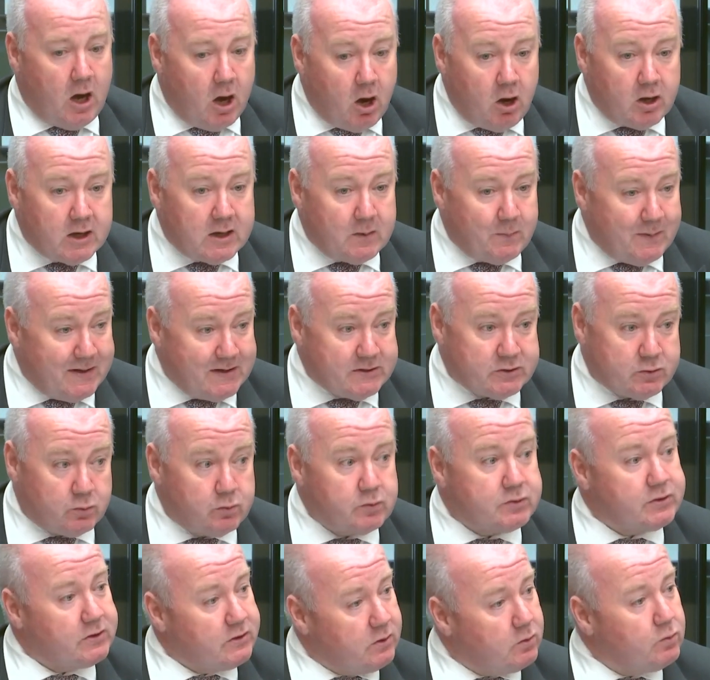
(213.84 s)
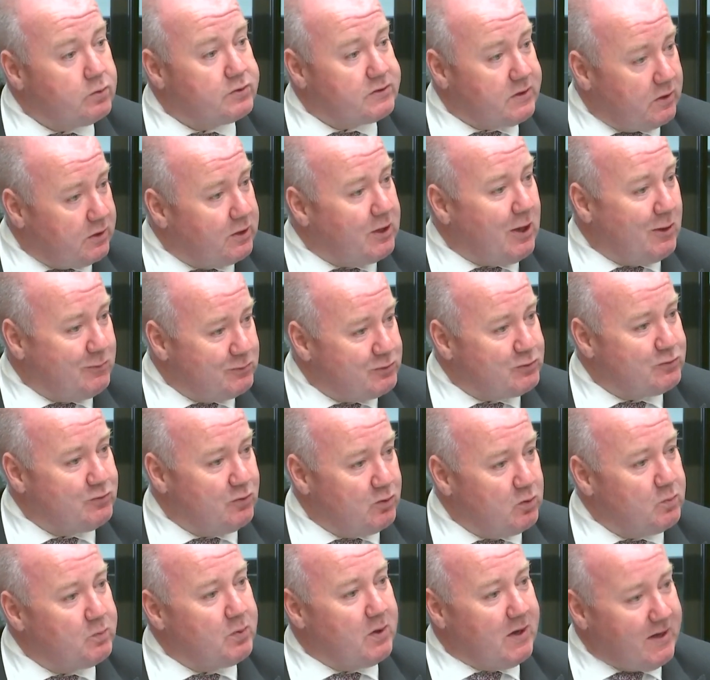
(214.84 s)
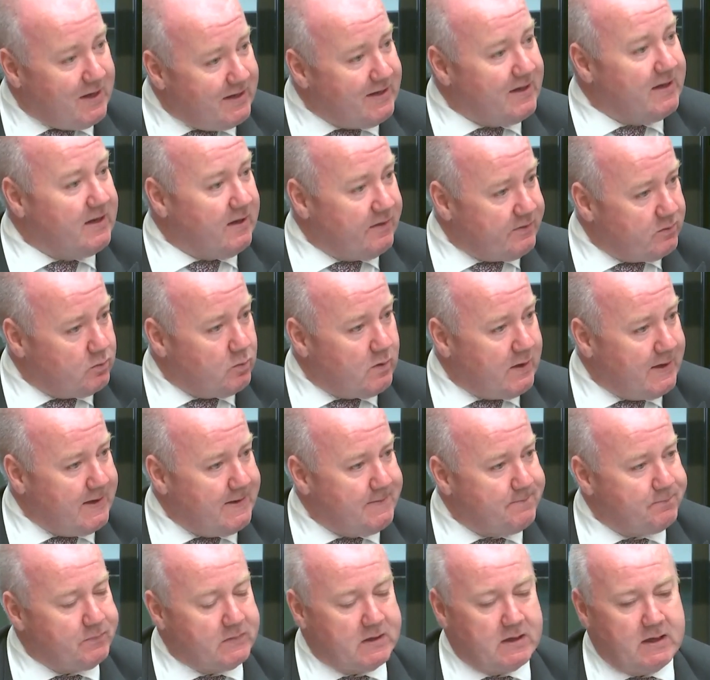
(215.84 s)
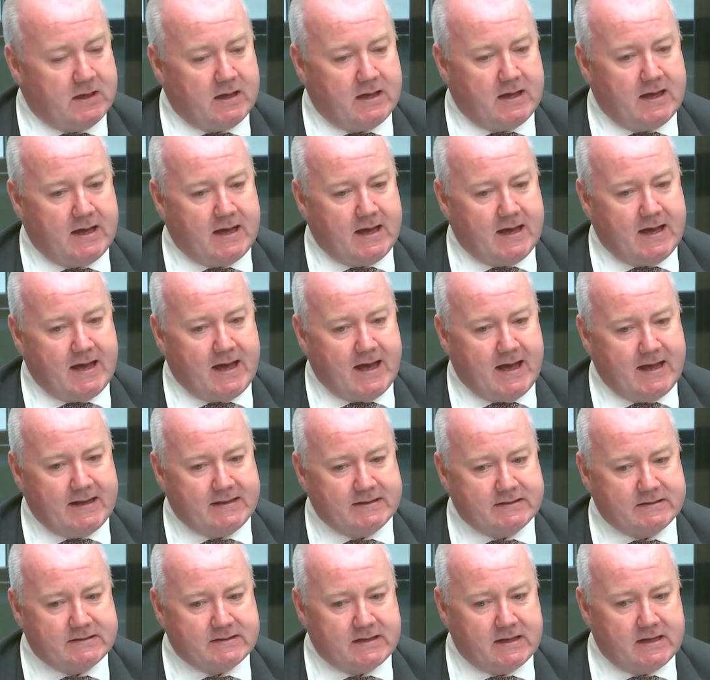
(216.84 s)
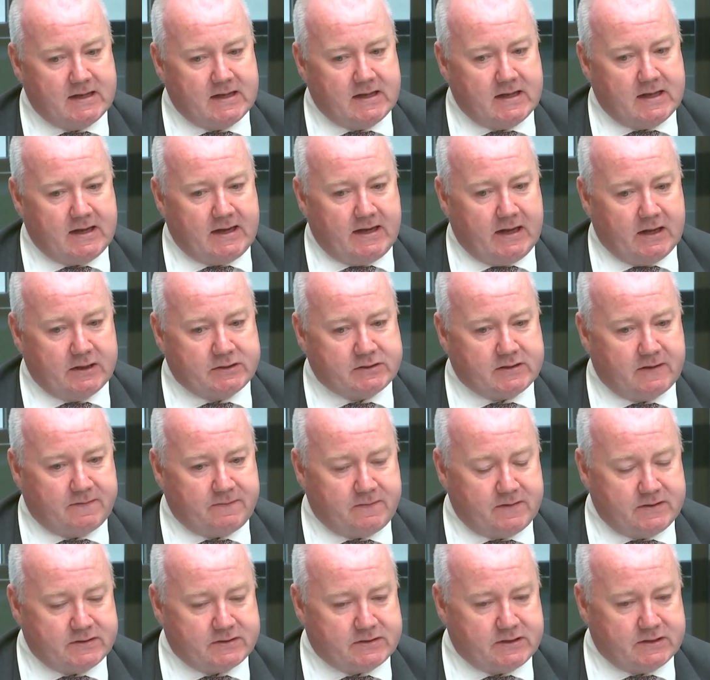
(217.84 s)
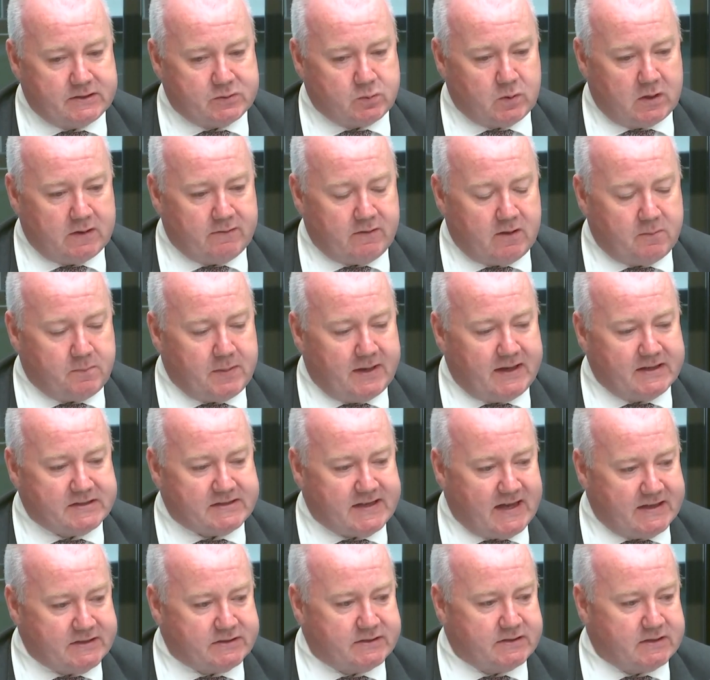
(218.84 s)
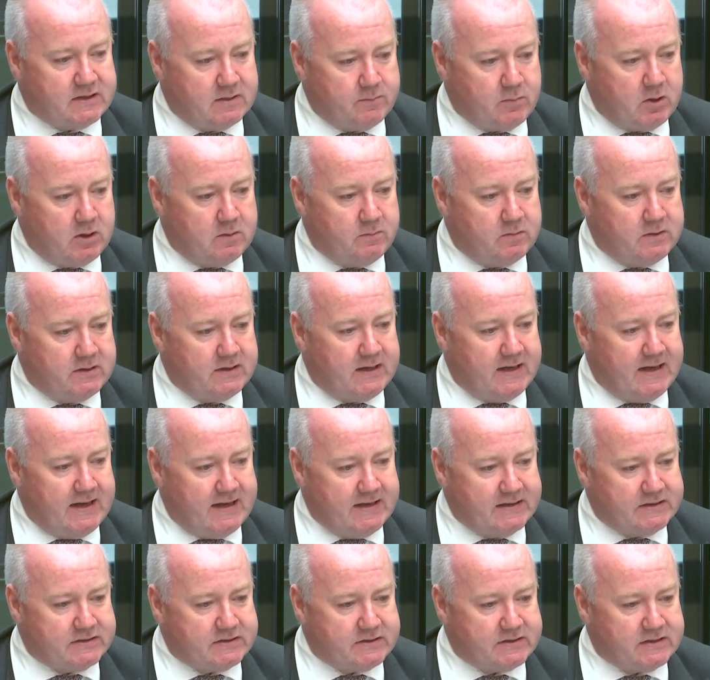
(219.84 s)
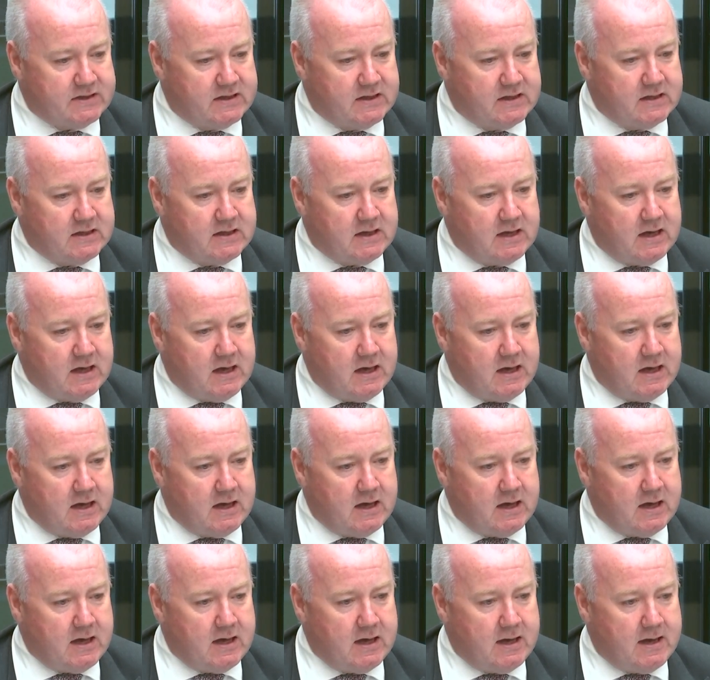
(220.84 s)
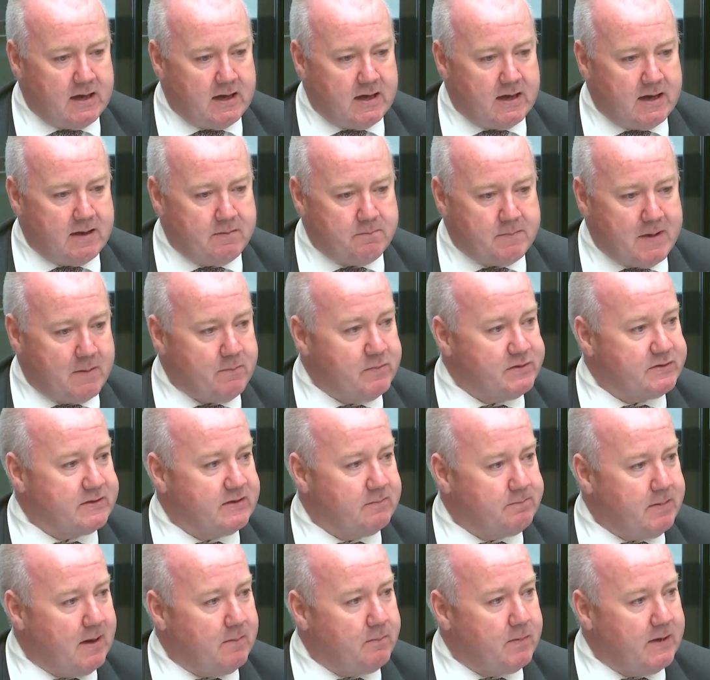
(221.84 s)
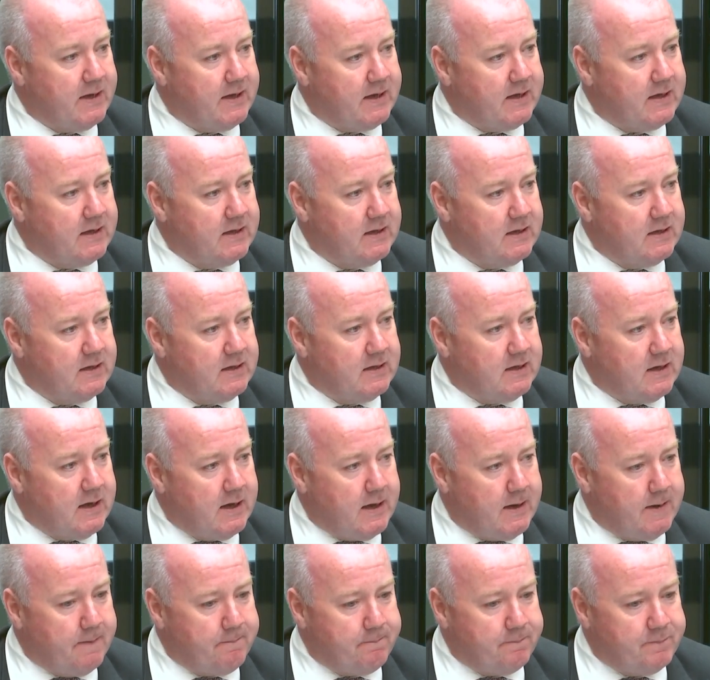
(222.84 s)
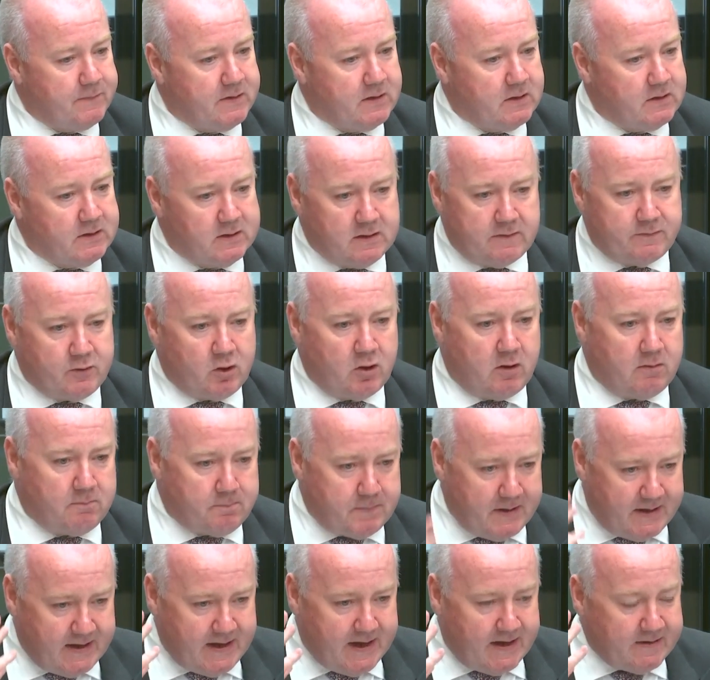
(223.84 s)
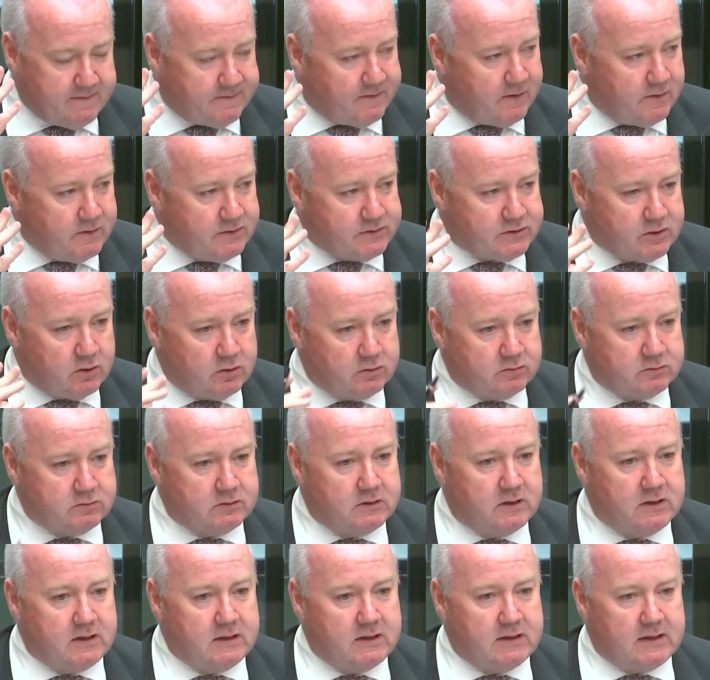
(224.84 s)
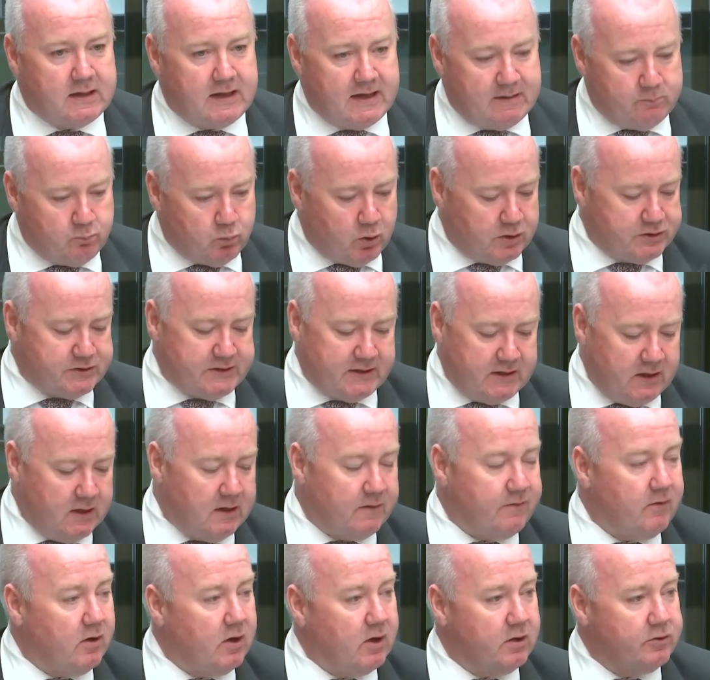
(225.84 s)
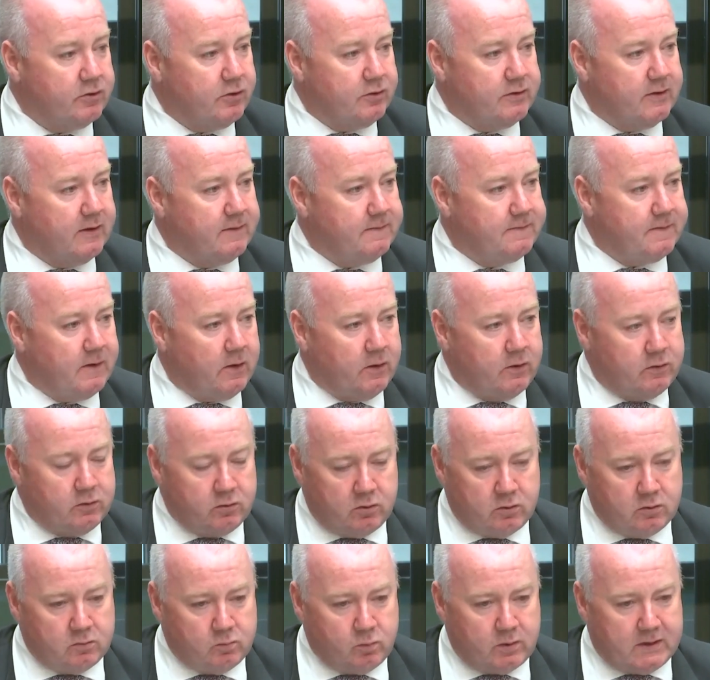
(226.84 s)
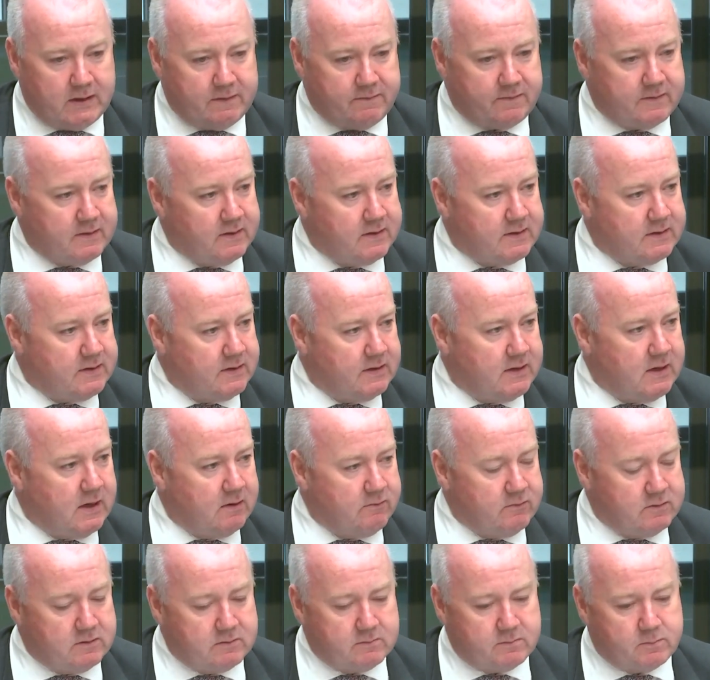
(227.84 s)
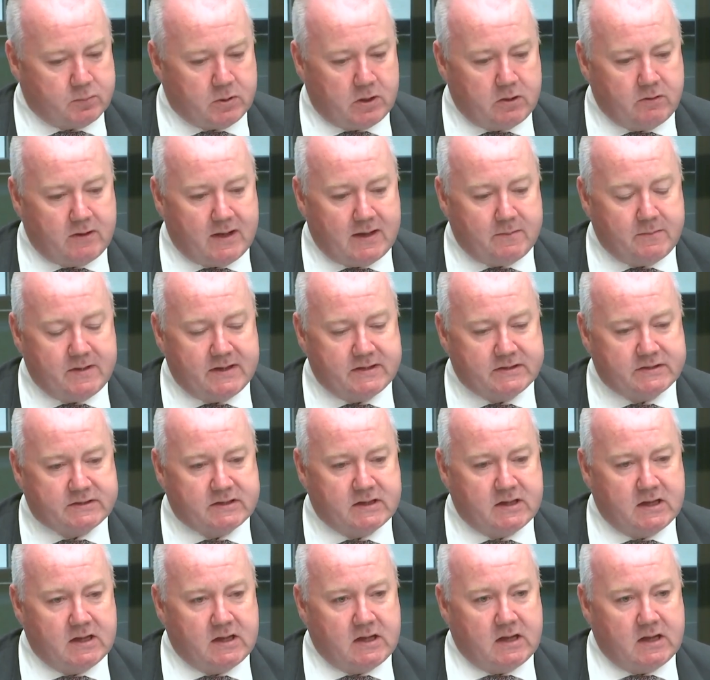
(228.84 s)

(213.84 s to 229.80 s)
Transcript: arguably is also cultural, but in another way. And, you know, so for instance, one of our biggest hazards at the moment is members of the public that have got big headphones on and watching Love Island on their phone or whatever the current programme is.